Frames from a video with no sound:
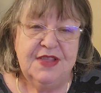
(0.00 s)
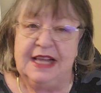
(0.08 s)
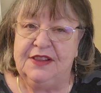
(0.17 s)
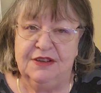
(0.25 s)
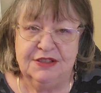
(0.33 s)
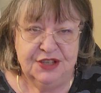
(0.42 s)

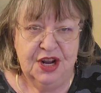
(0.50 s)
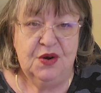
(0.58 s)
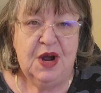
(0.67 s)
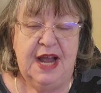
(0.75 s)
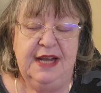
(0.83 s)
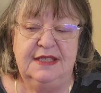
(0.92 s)
that there's
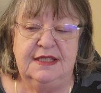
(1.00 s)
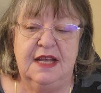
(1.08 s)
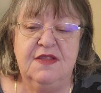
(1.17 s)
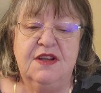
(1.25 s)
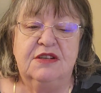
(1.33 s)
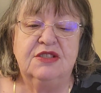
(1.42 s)
no ice.
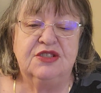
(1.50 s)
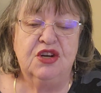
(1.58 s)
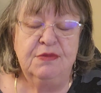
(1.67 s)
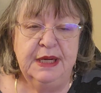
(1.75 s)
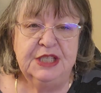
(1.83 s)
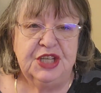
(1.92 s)
There's
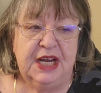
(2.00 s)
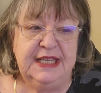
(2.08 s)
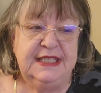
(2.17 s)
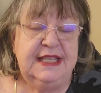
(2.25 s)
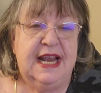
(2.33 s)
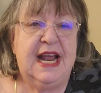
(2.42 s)
so much
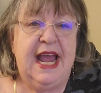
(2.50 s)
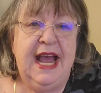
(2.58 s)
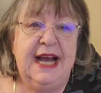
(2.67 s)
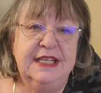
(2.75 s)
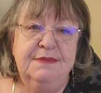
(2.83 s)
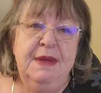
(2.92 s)
ice that I
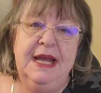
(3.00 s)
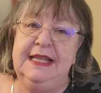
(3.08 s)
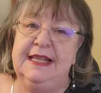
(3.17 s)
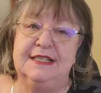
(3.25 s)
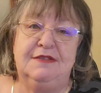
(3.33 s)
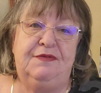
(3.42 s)
had to
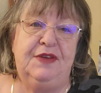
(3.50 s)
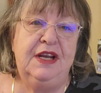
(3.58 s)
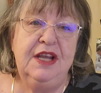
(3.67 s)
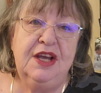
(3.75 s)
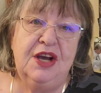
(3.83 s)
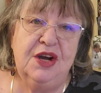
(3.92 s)
make this
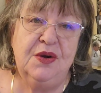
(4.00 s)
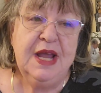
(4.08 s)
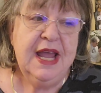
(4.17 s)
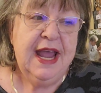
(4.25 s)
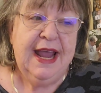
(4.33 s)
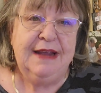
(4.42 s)
video
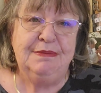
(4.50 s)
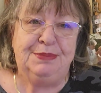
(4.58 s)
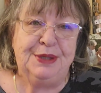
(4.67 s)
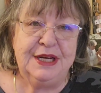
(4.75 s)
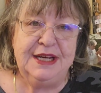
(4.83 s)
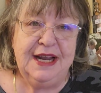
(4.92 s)
and
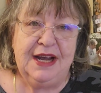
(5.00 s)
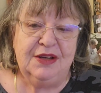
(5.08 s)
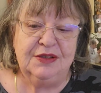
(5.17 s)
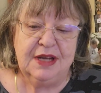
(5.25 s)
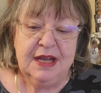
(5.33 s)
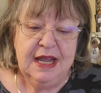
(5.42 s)
put it
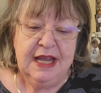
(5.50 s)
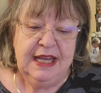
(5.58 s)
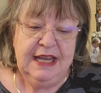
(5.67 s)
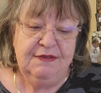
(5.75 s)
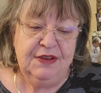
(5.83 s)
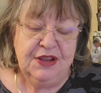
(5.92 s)
out.
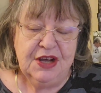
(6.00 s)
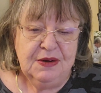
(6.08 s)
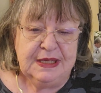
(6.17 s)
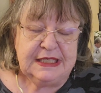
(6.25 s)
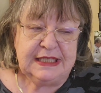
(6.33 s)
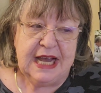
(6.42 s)
Even
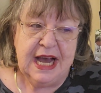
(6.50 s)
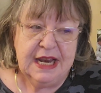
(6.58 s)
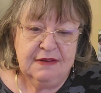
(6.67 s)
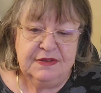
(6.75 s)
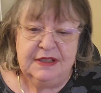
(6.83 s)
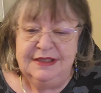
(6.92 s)
though it's
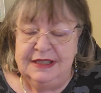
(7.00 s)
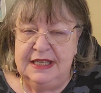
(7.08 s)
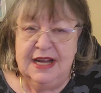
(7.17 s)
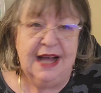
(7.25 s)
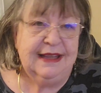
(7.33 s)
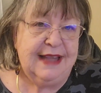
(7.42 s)
kind of
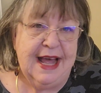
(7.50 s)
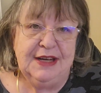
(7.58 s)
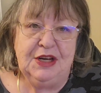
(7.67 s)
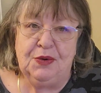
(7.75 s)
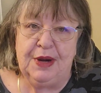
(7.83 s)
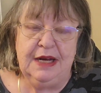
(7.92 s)
not
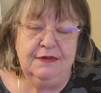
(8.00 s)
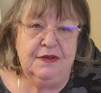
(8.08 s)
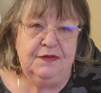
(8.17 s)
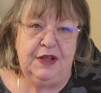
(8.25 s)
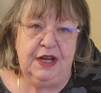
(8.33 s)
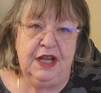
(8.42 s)
that great of
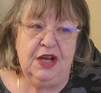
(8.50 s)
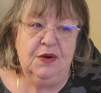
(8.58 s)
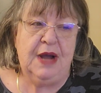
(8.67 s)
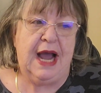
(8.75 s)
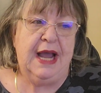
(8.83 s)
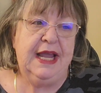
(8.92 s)
a
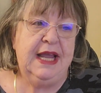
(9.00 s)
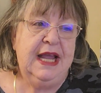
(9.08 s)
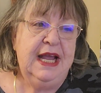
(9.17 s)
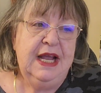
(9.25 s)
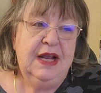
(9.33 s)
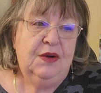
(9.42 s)
video, I
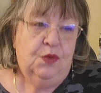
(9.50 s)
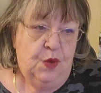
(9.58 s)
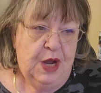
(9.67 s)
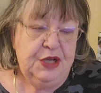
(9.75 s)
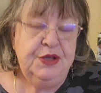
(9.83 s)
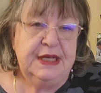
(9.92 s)

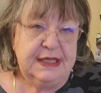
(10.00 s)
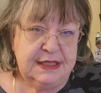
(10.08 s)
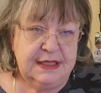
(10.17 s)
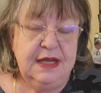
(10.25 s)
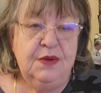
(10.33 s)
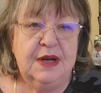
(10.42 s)
want you to
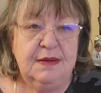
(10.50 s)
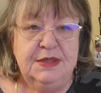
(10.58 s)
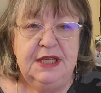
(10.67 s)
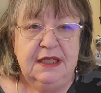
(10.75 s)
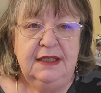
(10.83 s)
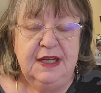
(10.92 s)
see what I'm
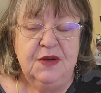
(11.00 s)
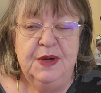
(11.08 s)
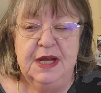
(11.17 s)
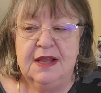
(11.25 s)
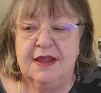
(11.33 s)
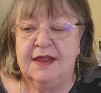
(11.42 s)
dealing
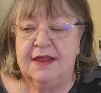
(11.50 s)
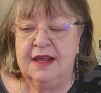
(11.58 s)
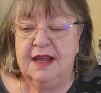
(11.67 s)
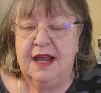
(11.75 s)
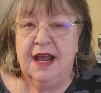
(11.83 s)
with.